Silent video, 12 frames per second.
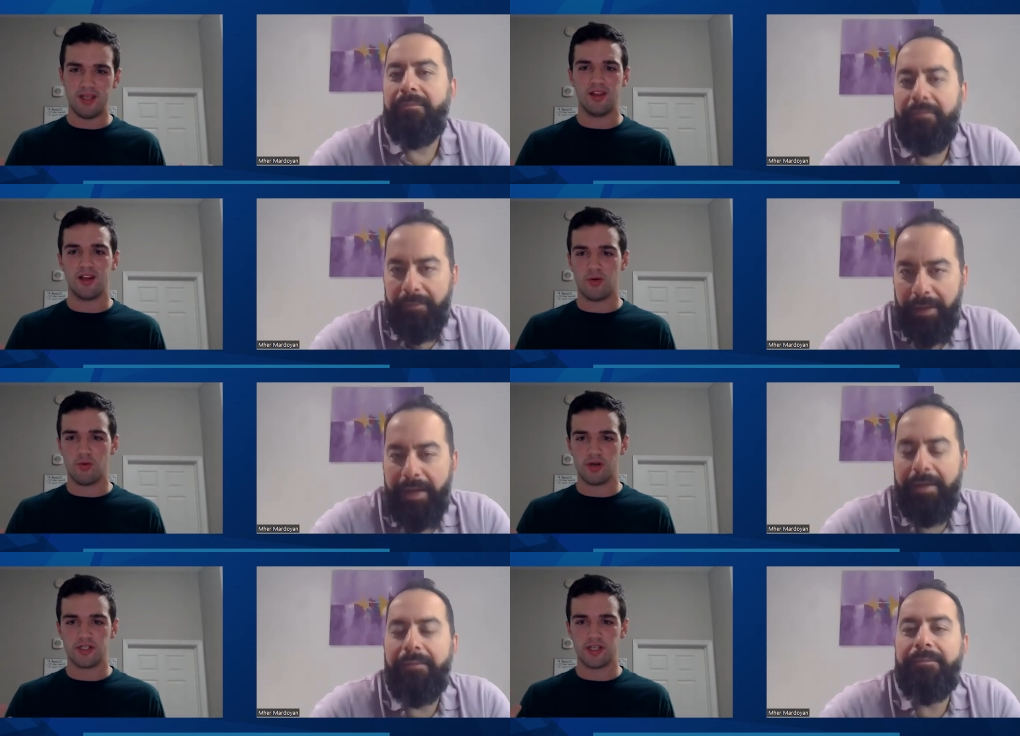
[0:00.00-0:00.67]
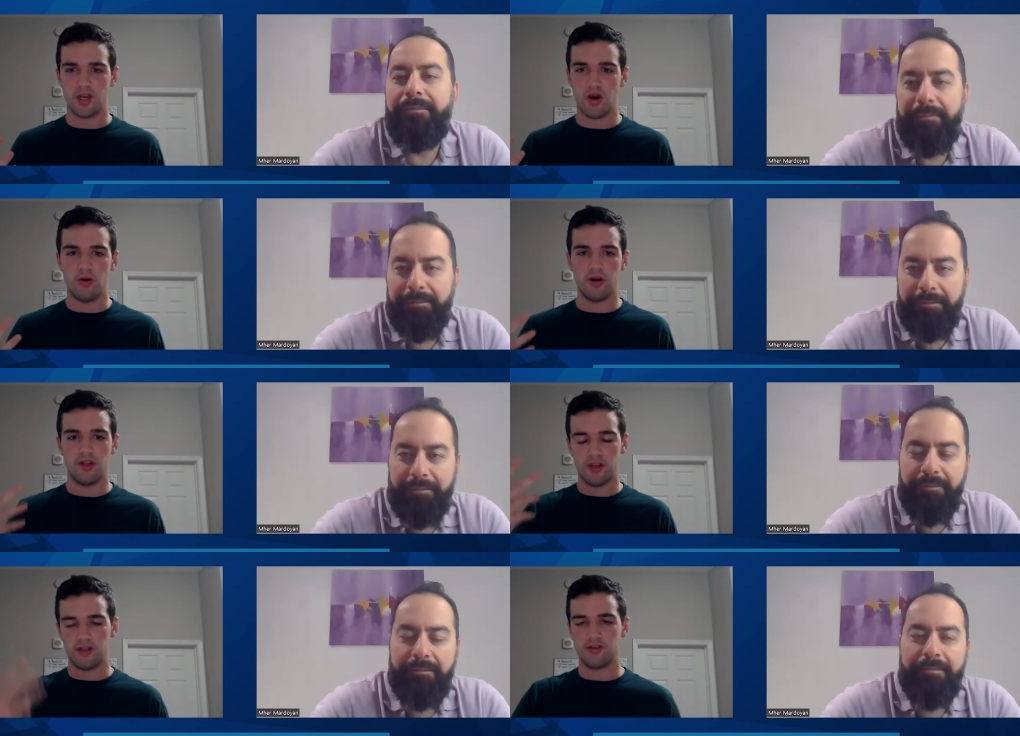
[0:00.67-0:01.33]
Speaker 1: Like, where's yeah. he going? And
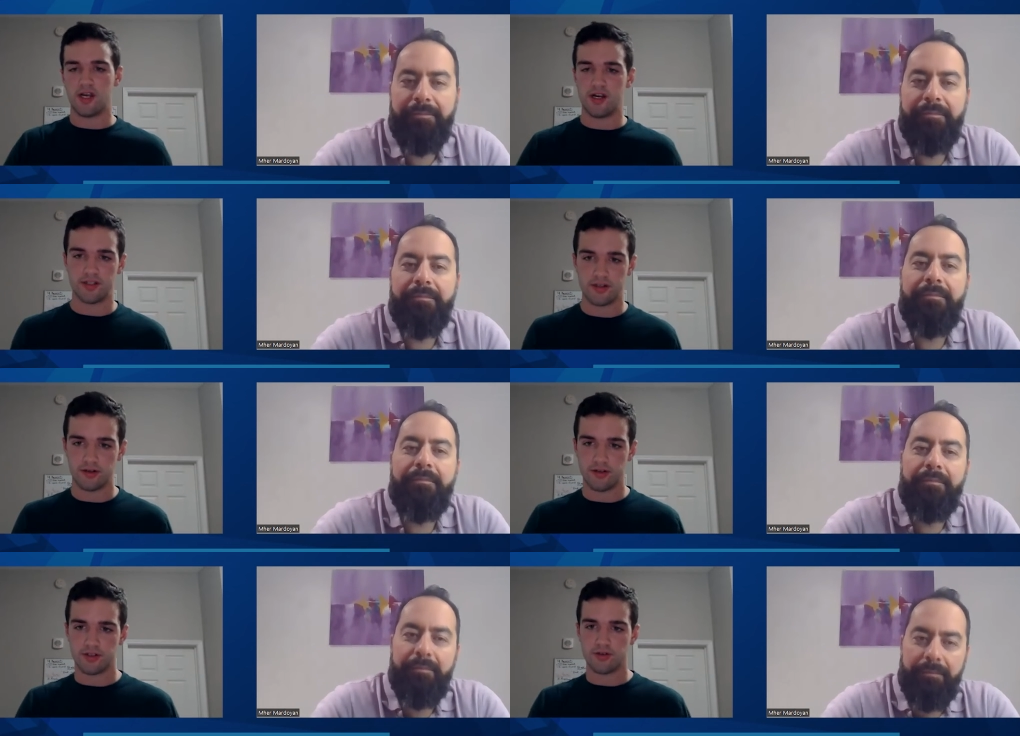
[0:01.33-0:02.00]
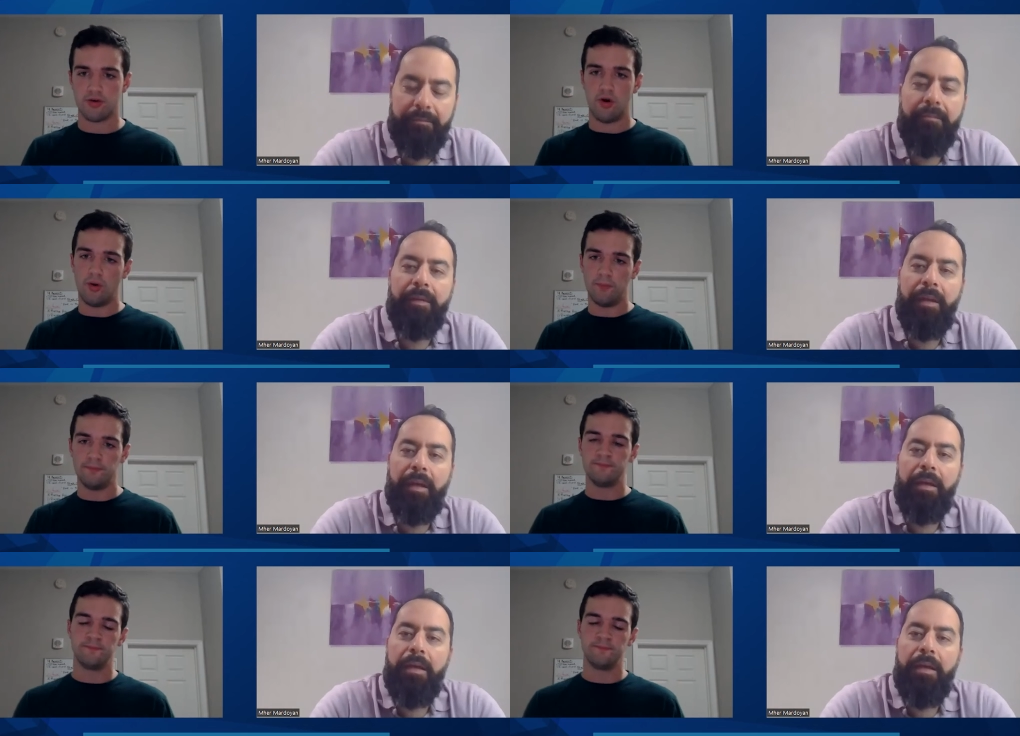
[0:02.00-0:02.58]
then you kind of start to scroll. Yeah.